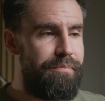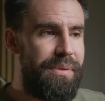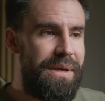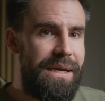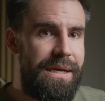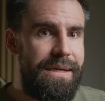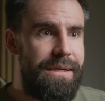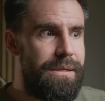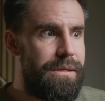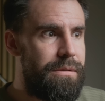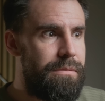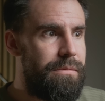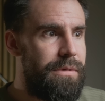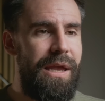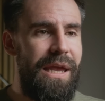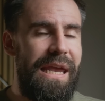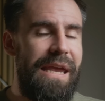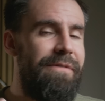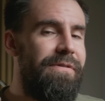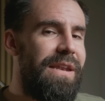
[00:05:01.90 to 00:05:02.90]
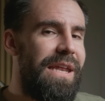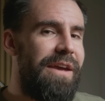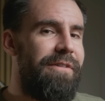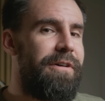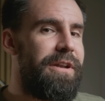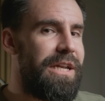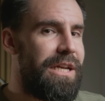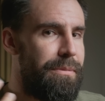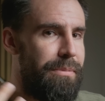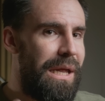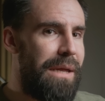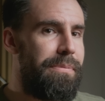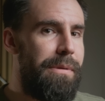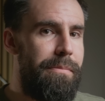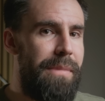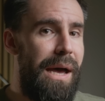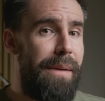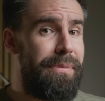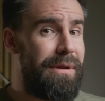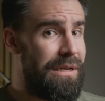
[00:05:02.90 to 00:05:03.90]
because even if a displacement
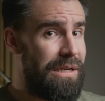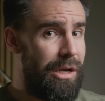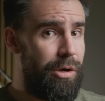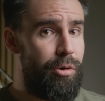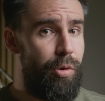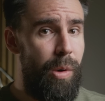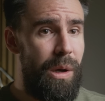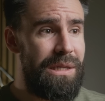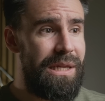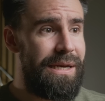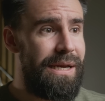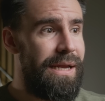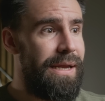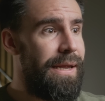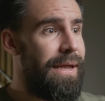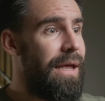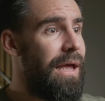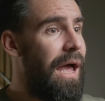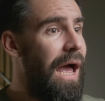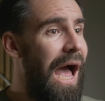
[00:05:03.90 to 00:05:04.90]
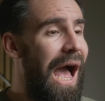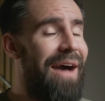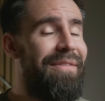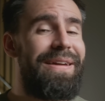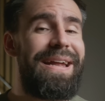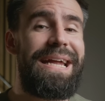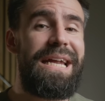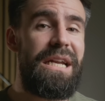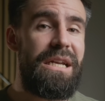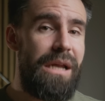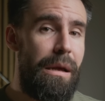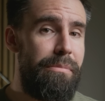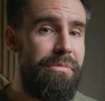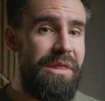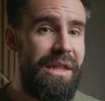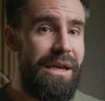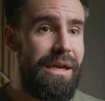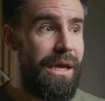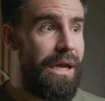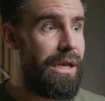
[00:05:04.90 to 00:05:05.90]
map is low quality, having
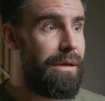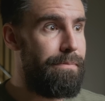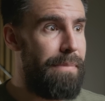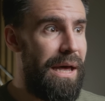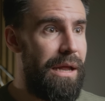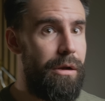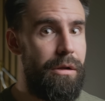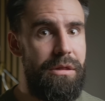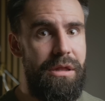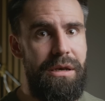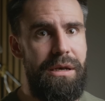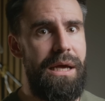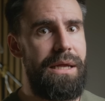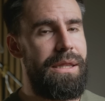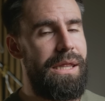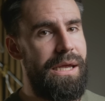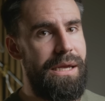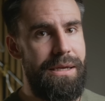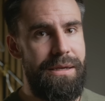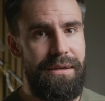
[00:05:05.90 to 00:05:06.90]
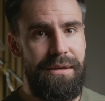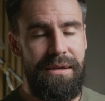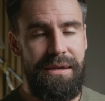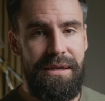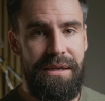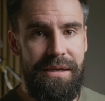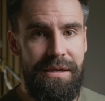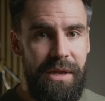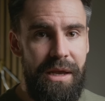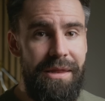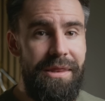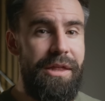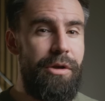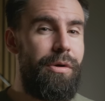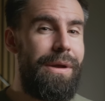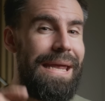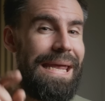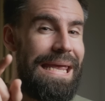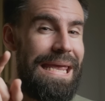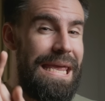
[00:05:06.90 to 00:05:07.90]
something is better than nothing.
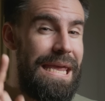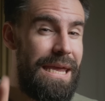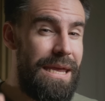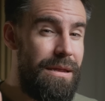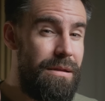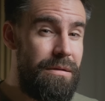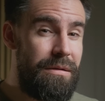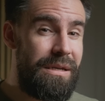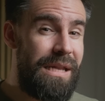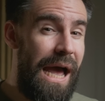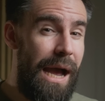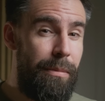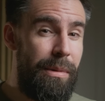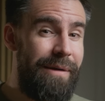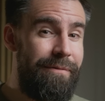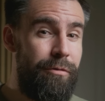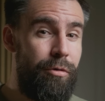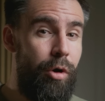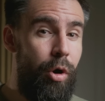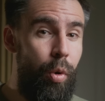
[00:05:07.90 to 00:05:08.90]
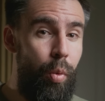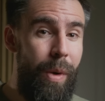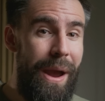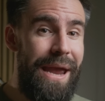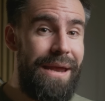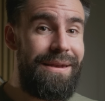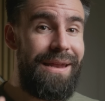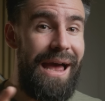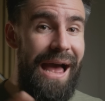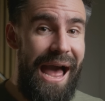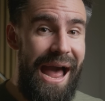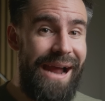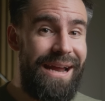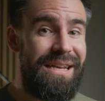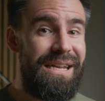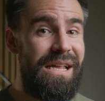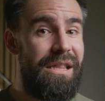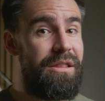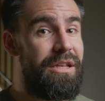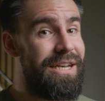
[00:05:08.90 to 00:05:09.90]
There is, however, a way to
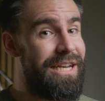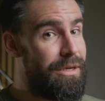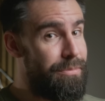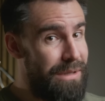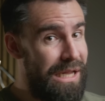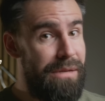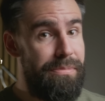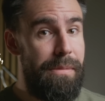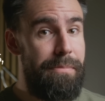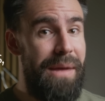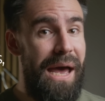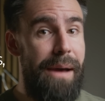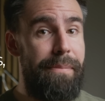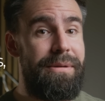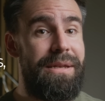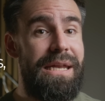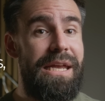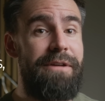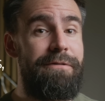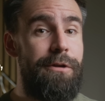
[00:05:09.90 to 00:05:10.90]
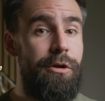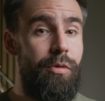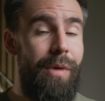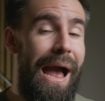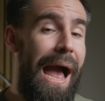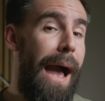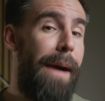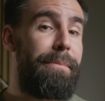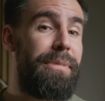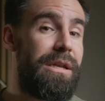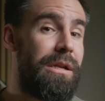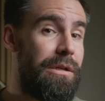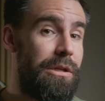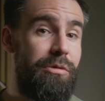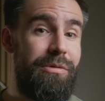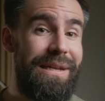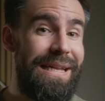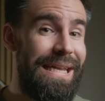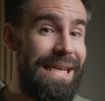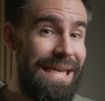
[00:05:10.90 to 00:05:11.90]
access the displacement maps if you
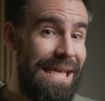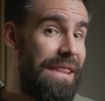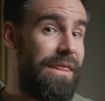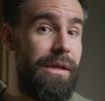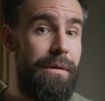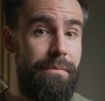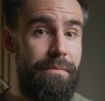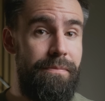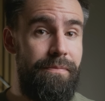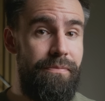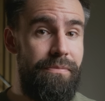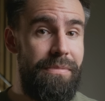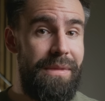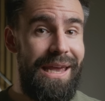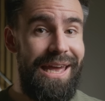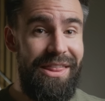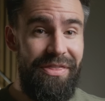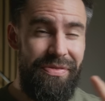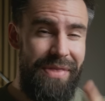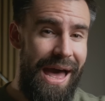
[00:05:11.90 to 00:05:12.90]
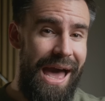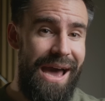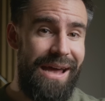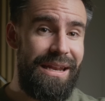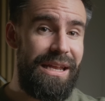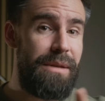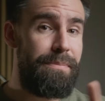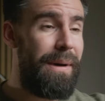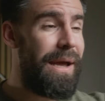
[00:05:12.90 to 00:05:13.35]
absolutely need them. And that is